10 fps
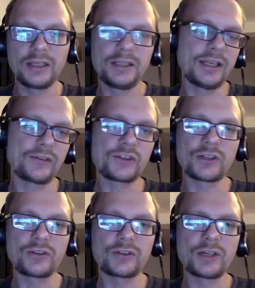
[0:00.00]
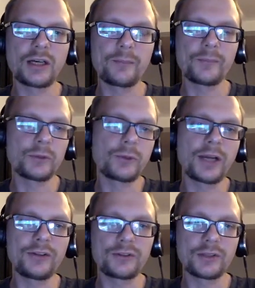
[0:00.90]
Yes, just
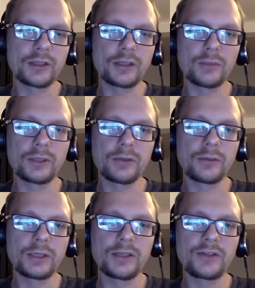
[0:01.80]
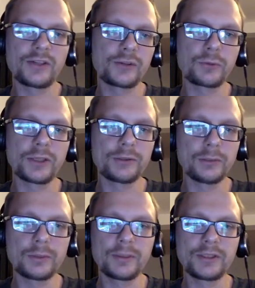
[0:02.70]
write where it says write your
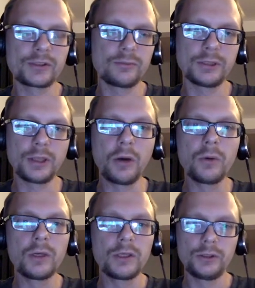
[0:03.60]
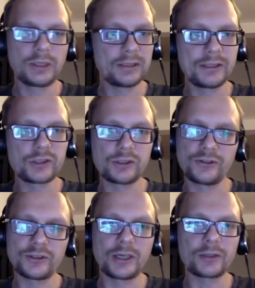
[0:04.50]
implementation below. You can literally
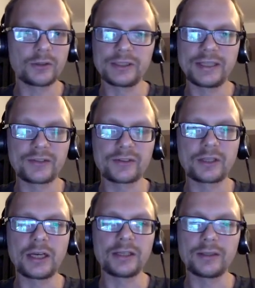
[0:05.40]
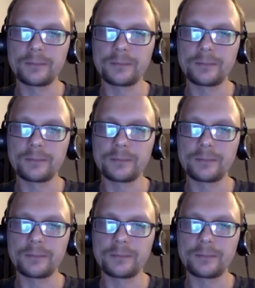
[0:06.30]
start on the next line.